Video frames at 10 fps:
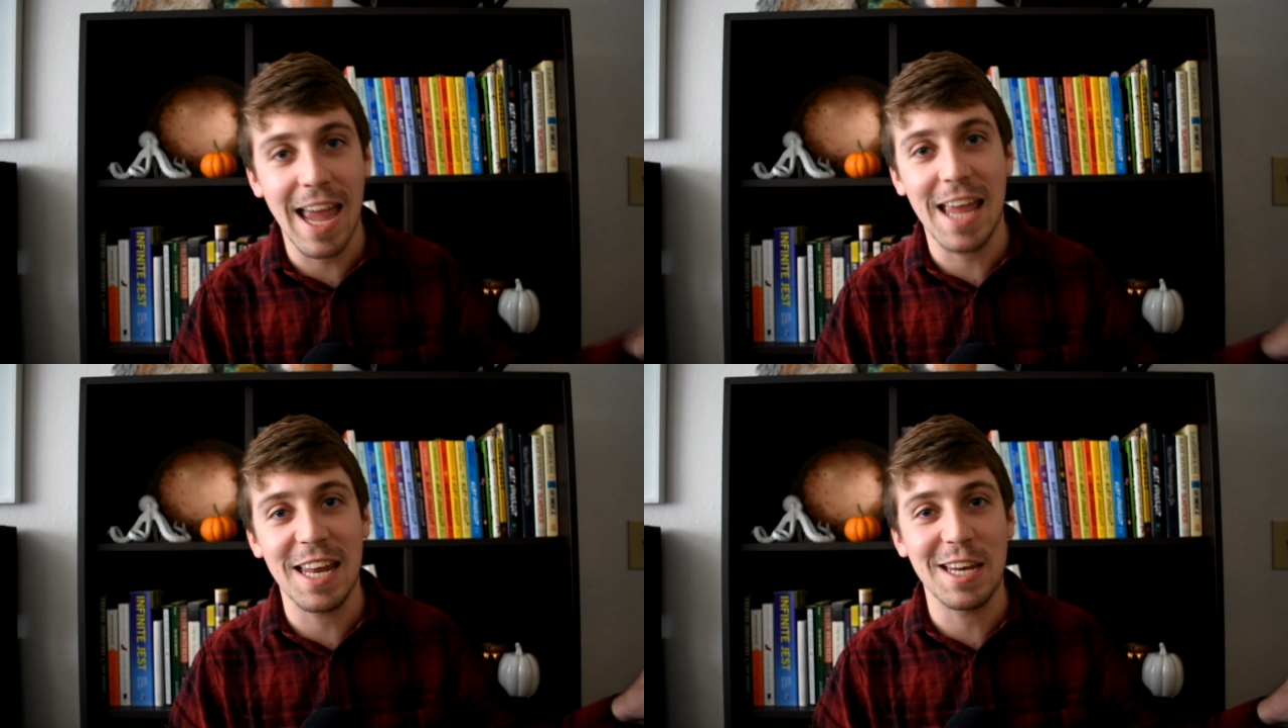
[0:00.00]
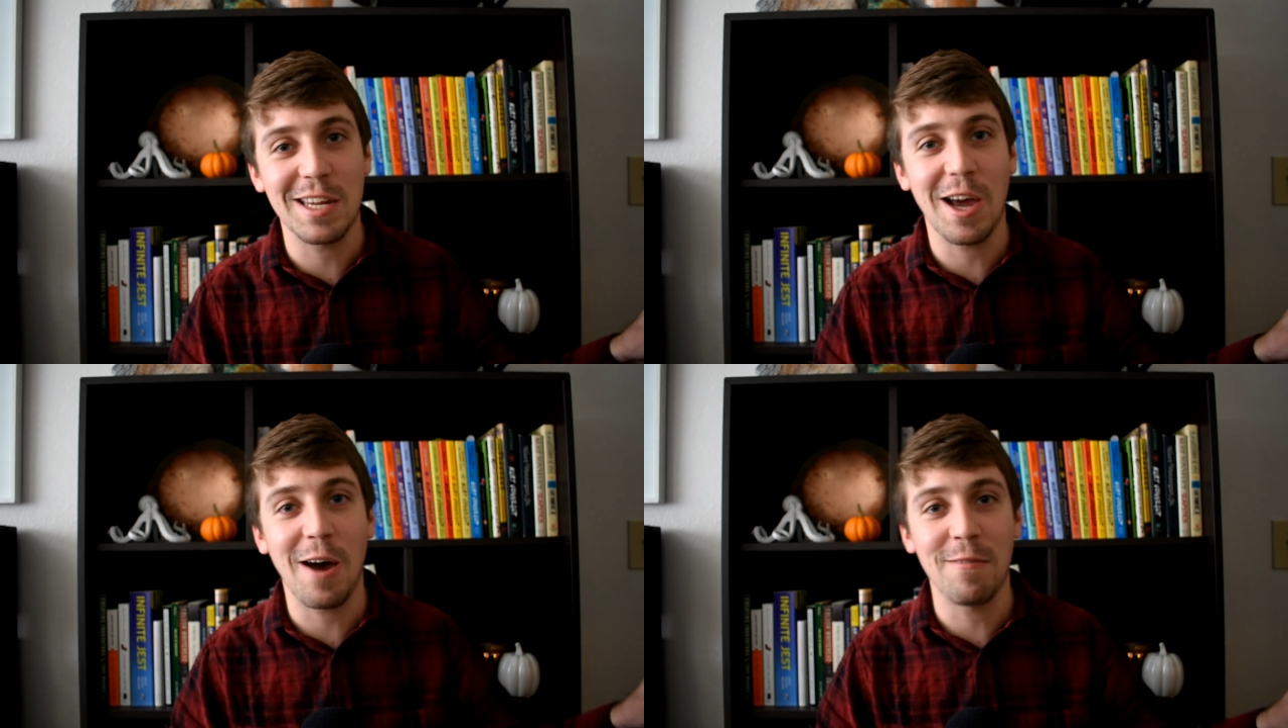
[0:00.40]

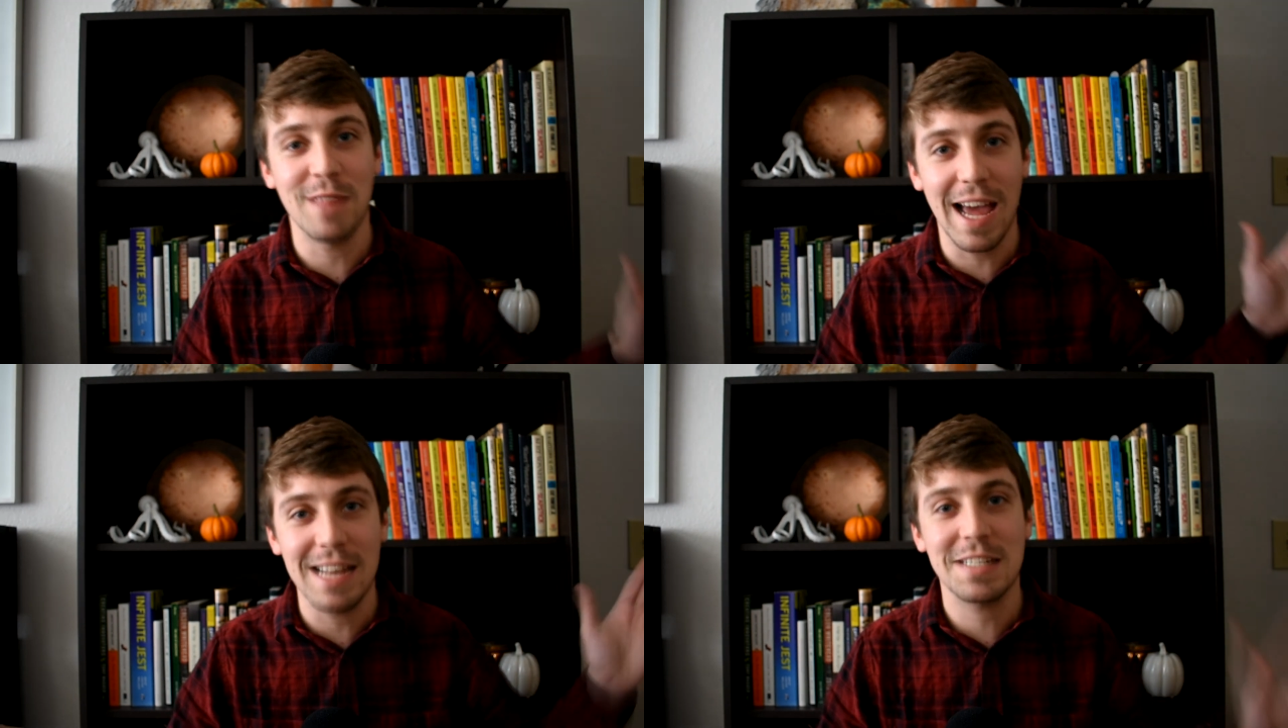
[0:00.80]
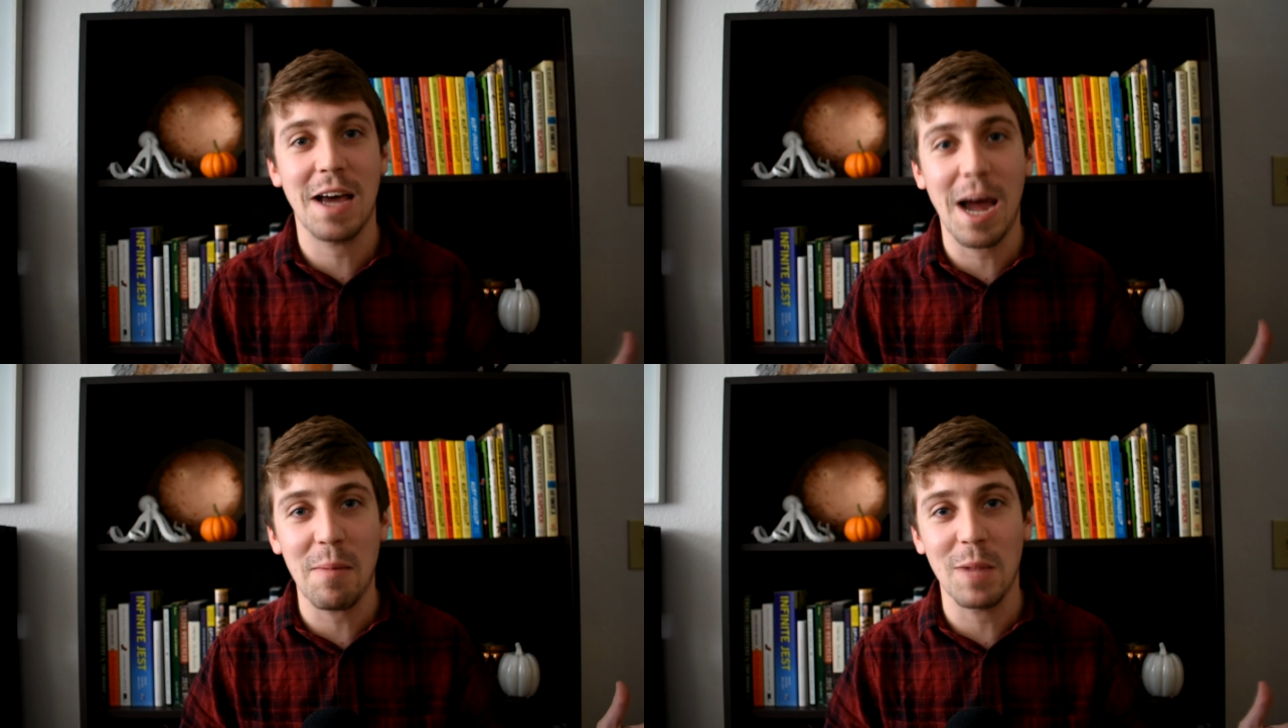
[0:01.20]
end of that
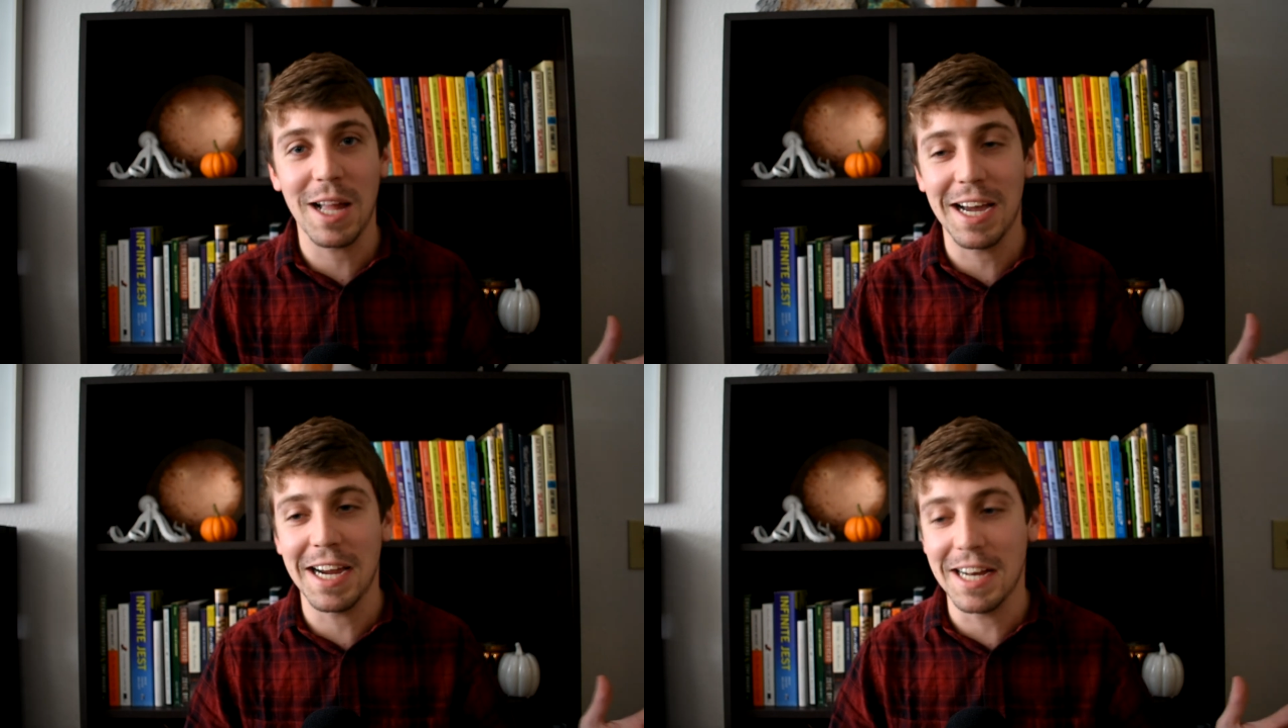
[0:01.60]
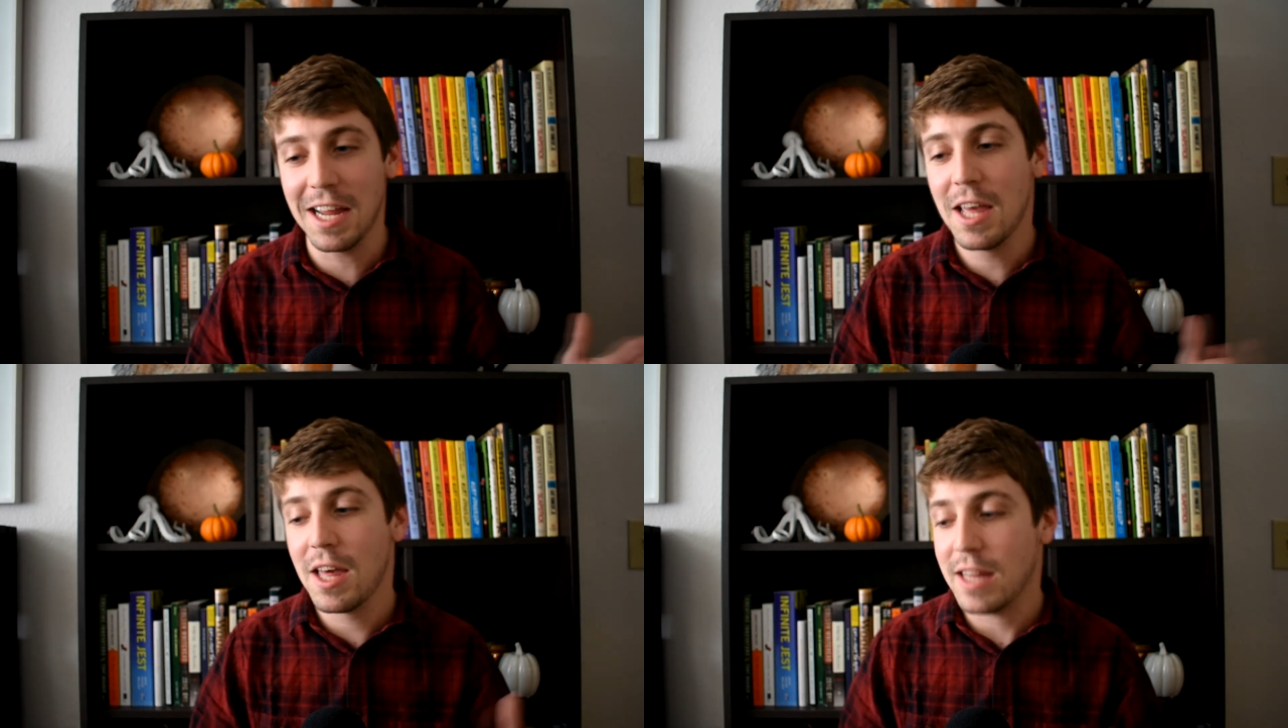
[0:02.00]
timeline